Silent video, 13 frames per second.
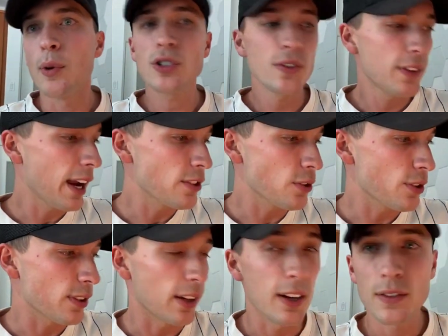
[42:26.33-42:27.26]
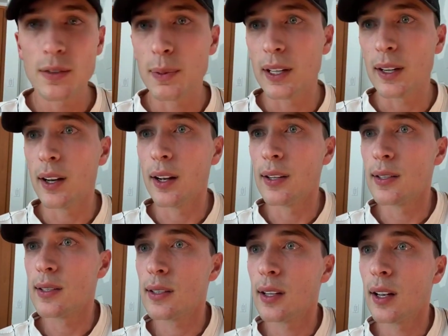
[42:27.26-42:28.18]
Now, most of you guys are slaves
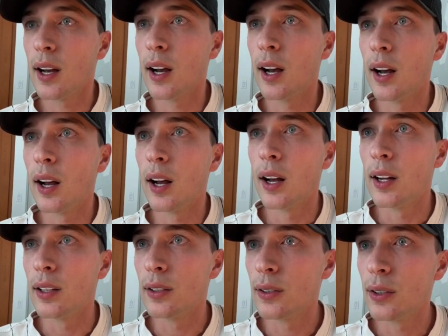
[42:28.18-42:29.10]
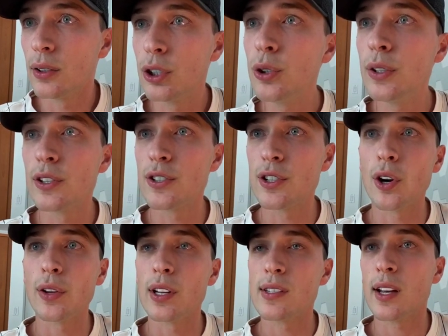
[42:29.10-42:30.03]
because 2
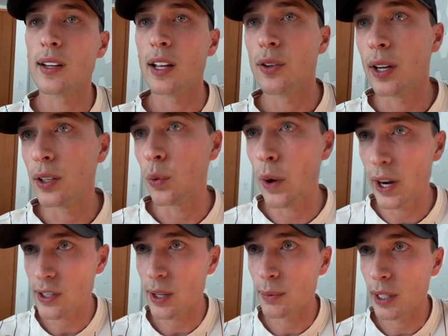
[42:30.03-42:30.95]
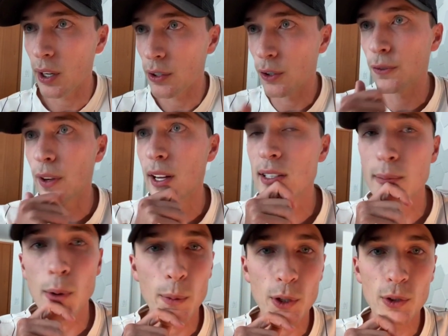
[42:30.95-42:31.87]
years ago they said that you had to wear something on your
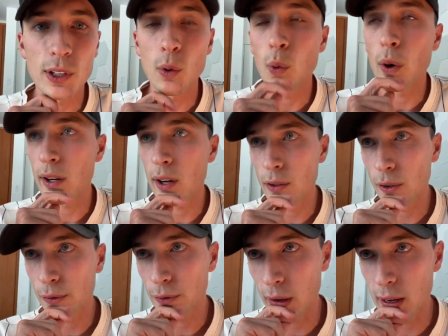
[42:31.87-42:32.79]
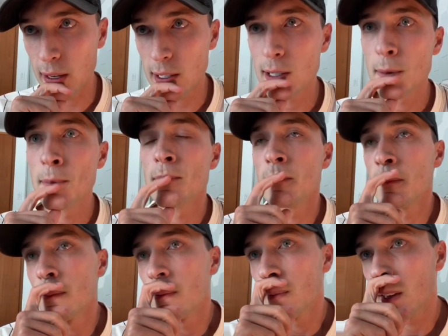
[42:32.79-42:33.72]
face. The moment you didn't wear it on your face,
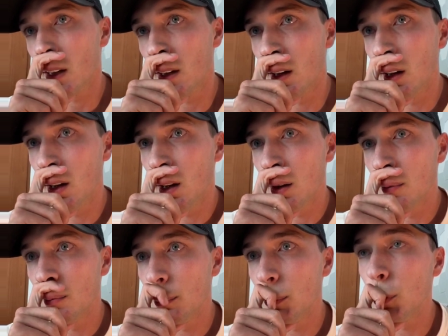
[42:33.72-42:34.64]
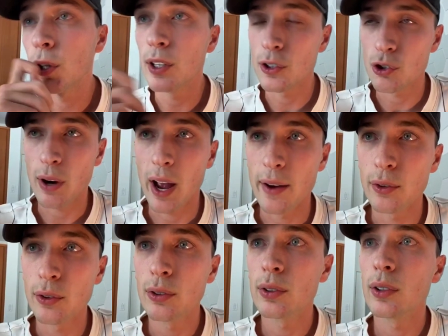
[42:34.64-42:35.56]
you couldn't
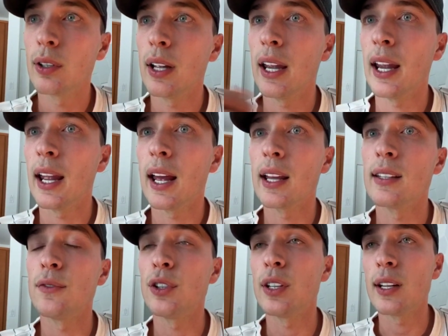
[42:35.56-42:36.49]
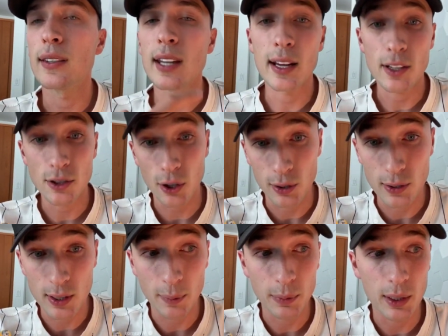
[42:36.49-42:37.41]
travel. And if you didn't take a
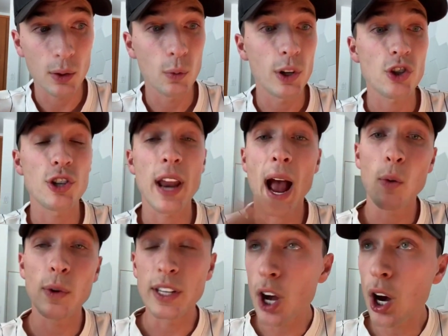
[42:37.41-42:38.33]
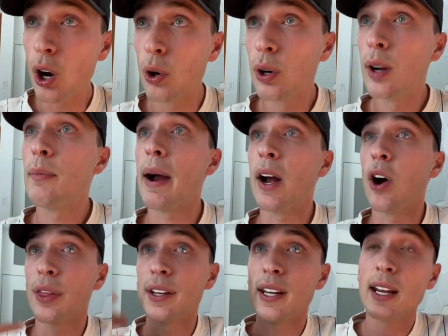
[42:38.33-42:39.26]
certain something, which now we know
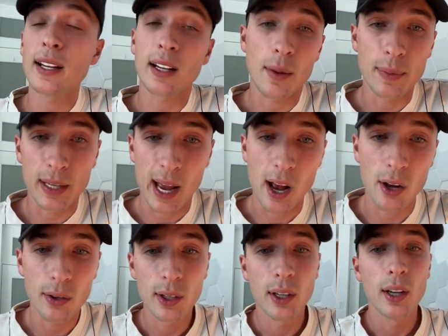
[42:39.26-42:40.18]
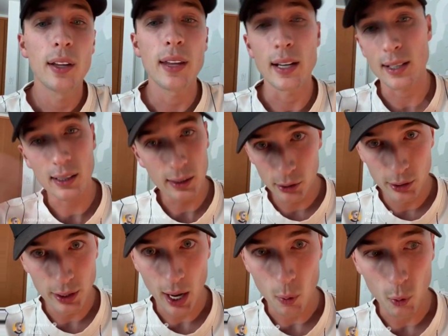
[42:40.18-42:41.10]
by all the data coming out that is
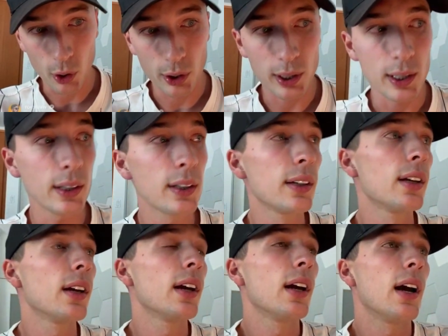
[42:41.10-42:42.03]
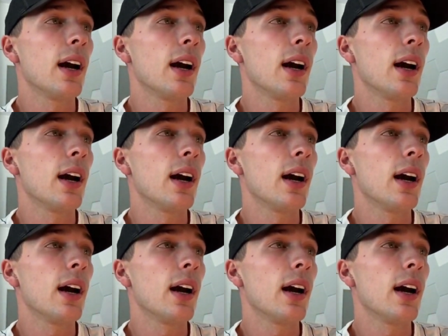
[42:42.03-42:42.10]
clearly not working.